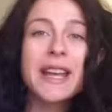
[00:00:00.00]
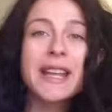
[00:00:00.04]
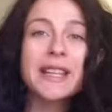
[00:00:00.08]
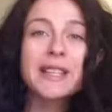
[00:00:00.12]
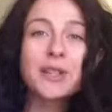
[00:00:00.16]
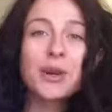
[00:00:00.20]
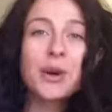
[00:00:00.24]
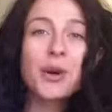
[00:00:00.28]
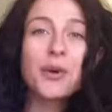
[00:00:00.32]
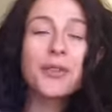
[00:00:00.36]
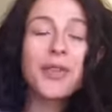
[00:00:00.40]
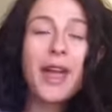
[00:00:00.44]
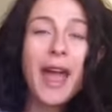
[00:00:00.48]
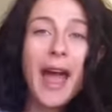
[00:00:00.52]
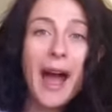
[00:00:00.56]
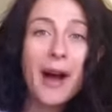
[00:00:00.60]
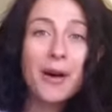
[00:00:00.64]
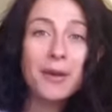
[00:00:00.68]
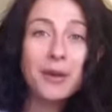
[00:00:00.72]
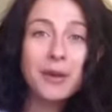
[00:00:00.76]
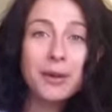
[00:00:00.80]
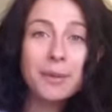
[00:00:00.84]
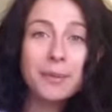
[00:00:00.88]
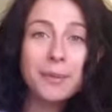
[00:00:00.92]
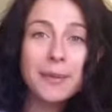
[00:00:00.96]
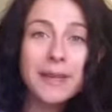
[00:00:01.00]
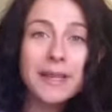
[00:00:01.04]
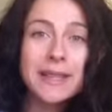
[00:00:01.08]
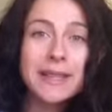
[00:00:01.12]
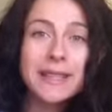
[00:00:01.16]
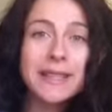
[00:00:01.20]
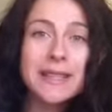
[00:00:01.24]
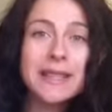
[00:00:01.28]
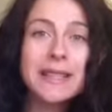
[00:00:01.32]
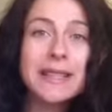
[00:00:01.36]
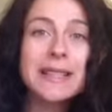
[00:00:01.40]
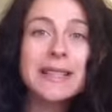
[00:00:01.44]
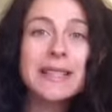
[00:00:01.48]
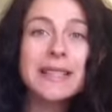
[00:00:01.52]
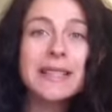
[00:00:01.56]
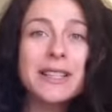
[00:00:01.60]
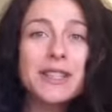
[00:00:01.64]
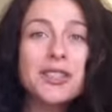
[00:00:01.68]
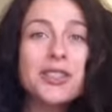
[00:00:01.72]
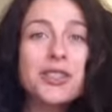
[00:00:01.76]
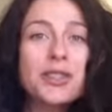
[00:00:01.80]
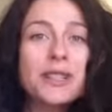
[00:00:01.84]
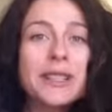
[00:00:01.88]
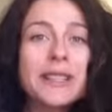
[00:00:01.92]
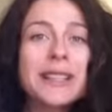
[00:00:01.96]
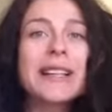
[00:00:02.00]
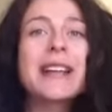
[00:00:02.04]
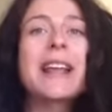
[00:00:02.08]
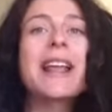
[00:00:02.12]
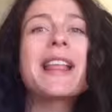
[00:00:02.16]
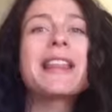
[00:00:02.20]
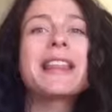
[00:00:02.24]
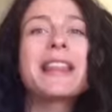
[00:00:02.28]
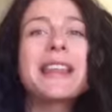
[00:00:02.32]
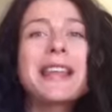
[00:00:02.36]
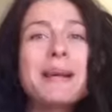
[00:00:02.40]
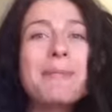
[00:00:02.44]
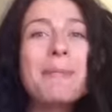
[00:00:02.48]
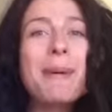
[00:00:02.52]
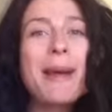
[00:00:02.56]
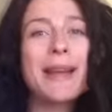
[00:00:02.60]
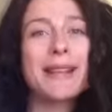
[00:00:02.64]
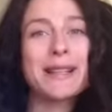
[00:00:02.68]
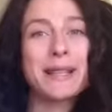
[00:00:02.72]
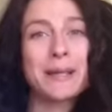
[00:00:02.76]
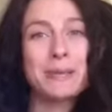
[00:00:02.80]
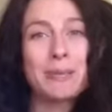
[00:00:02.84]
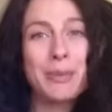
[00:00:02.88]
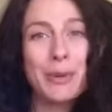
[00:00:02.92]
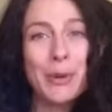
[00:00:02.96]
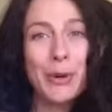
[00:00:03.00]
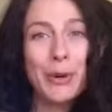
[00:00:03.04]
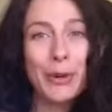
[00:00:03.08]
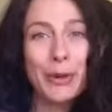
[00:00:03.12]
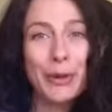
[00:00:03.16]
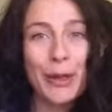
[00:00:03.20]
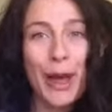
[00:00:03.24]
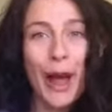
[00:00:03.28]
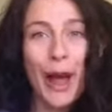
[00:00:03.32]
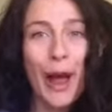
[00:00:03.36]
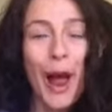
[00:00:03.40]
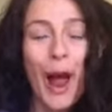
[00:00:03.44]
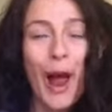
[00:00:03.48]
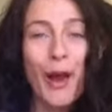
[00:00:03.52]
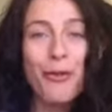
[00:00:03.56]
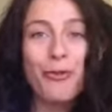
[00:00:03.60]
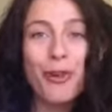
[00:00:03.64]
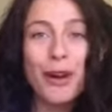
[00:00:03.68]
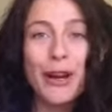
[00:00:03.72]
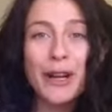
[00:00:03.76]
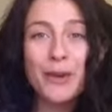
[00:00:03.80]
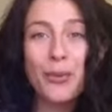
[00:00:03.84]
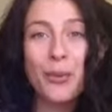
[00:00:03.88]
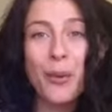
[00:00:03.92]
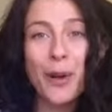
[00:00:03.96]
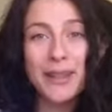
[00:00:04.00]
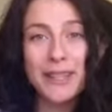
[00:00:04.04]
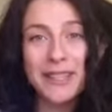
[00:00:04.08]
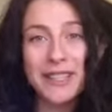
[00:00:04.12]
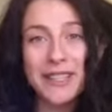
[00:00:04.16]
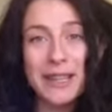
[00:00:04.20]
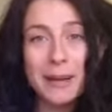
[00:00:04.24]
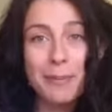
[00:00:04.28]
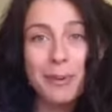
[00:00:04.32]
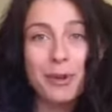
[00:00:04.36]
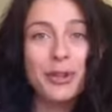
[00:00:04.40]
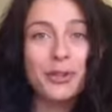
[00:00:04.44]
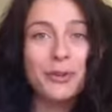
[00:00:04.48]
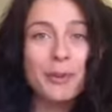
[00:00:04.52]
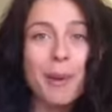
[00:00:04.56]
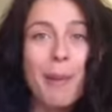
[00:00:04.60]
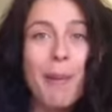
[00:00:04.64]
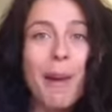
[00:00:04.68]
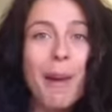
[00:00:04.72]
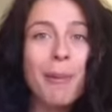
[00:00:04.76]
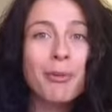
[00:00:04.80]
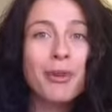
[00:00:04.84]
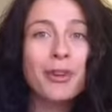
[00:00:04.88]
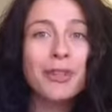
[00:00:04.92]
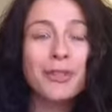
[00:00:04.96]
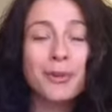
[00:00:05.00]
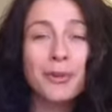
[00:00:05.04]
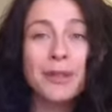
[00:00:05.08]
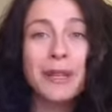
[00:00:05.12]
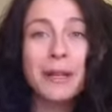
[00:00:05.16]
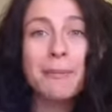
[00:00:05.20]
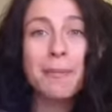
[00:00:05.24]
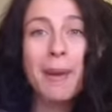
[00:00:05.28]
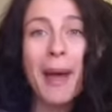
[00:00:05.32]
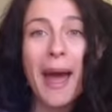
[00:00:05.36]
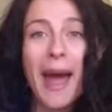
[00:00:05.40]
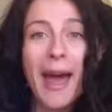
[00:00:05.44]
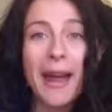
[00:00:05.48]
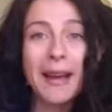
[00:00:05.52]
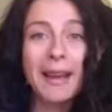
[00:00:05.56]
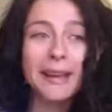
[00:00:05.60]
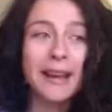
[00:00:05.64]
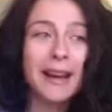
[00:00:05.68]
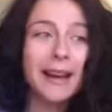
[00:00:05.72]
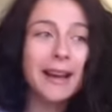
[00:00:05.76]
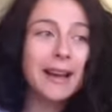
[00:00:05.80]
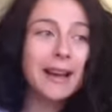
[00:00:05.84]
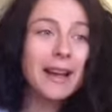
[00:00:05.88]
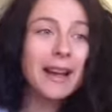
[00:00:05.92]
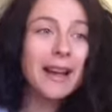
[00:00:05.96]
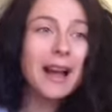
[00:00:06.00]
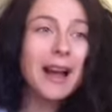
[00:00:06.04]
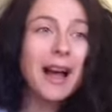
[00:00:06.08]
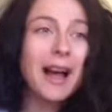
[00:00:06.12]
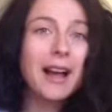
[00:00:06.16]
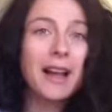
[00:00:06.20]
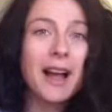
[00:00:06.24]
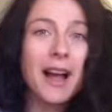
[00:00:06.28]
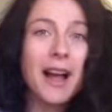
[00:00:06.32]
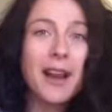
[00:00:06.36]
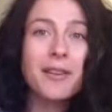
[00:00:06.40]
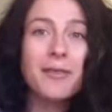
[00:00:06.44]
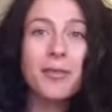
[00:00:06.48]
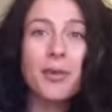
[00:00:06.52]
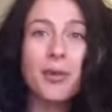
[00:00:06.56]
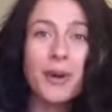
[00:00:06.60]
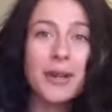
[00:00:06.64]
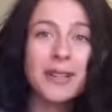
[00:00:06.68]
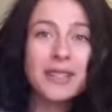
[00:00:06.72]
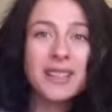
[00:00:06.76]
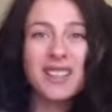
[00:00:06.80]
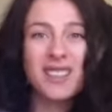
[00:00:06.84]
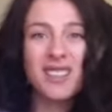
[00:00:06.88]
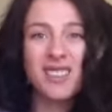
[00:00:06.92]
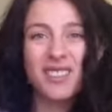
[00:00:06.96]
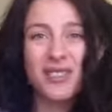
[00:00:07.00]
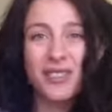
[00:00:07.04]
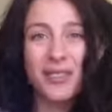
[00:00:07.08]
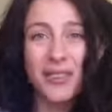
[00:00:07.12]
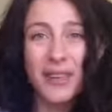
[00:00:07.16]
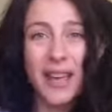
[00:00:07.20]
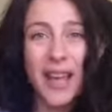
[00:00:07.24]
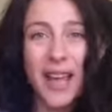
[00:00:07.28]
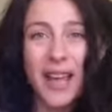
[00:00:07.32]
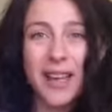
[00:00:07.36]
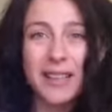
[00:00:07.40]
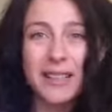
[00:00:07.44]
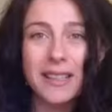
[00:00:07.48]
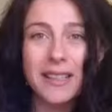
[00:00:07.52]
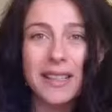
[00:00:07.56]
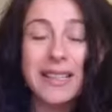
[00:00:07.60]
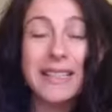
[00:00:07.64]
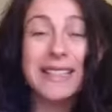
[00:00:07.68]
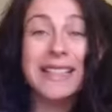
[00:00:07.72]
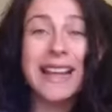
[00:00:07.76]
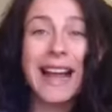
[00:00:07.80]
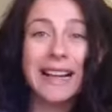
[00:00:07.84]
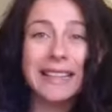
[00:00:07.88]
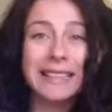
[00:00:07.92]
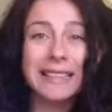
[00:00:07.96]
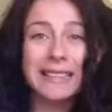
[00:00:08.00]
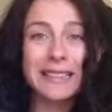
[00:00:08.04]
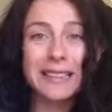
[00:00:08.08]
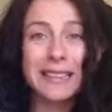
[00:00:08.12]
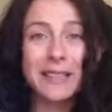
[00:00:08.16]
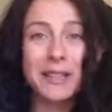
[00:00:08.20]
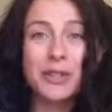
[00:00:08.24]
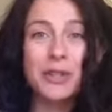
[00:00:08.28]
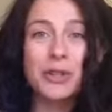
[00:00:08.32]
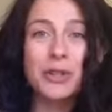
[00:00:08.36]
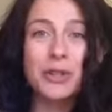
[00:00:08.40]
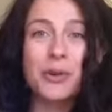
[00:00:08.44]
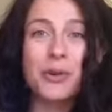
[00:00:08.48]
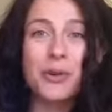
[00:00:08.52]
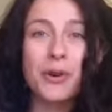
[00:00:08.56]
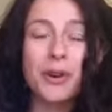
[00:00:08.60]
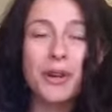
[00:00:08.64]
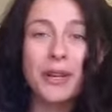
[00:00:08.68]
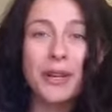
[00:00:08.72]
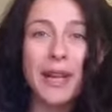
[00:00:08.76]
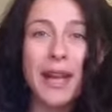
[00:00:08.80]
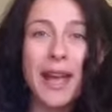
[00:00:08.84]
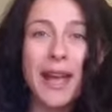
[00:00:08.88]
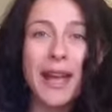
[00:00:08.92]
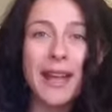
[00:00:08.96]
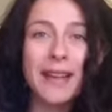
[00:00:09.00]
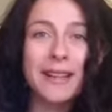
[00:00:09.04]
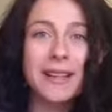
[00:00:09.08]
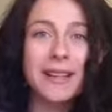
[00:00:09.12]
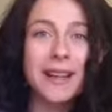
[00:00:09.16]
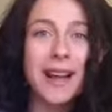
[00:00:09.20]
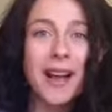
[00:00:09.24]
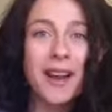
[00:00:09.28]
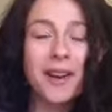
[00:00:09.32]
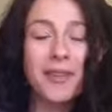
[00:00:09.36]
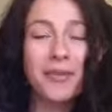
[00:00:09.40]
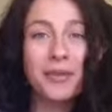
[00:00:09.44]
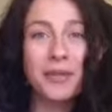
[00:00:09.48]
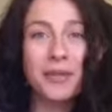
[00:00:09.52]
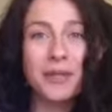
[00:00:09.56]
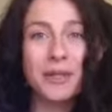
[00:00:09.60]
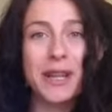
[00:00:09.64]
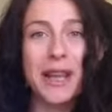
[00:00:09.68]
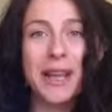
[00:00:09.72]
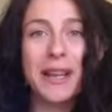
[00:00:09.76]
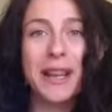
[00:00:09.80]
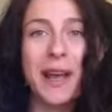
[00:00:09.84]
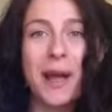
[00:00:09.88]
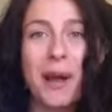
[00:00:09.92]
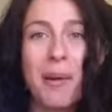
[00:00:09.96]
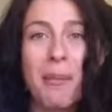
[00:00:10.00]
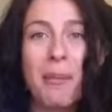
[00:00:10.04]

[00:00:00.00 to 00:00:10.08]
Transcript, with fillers: It's called The Alchemist. It's literally the best book. I read it once a year because my memory is really bad and I kind of always forget exactly the story, and it kind of feels like